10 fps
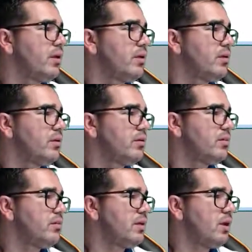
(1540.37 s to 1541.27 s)

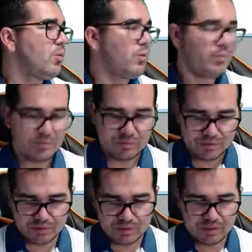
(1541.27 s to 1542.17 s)
second
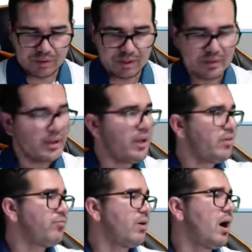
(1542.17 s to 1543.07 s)
and
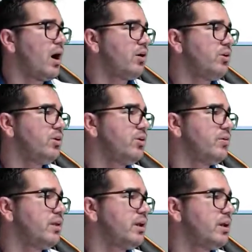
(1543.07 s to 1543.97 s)
FR here.
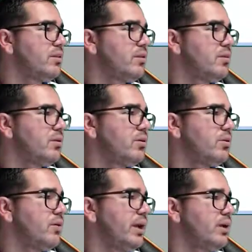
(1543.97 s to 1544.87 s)
That's
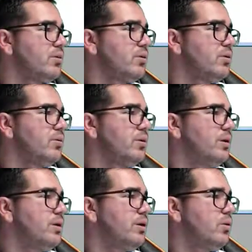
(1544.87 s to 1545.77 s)
correct. So
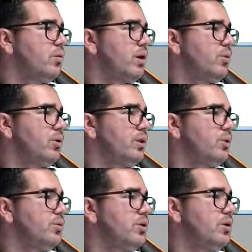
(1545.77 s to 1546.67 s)
what we're gonna do
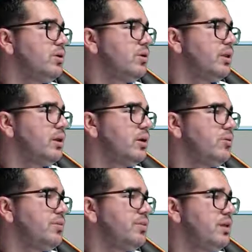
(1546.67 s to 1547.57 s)
here right now is
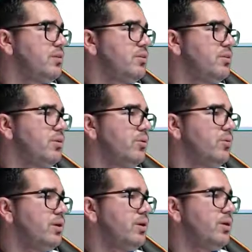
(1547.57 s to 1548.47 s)
state 0.
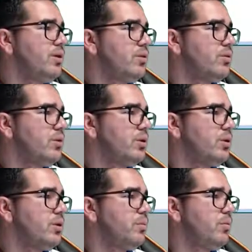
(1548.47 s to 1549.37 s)
So we're gonna
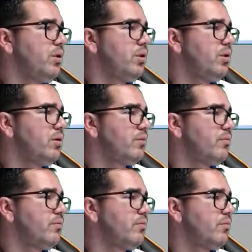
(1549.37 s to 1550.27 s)
put here
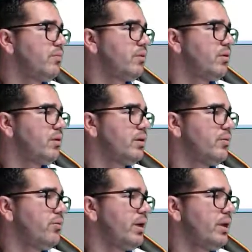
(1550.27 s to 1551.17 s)

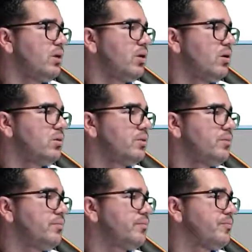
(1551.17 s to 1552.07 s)
red color
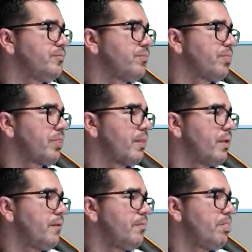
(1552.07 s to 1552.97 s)

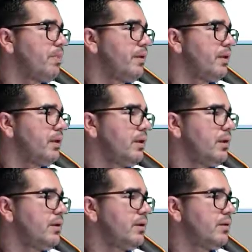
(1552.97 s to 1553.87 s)

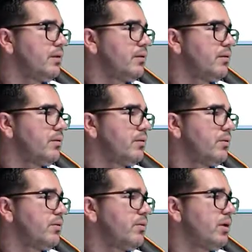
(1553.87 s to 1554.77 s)
and
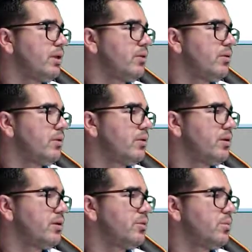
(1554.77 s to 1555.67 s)
red color as
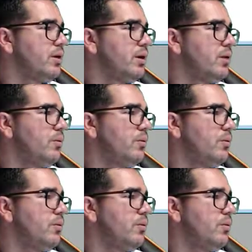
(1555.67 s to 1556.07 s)
well.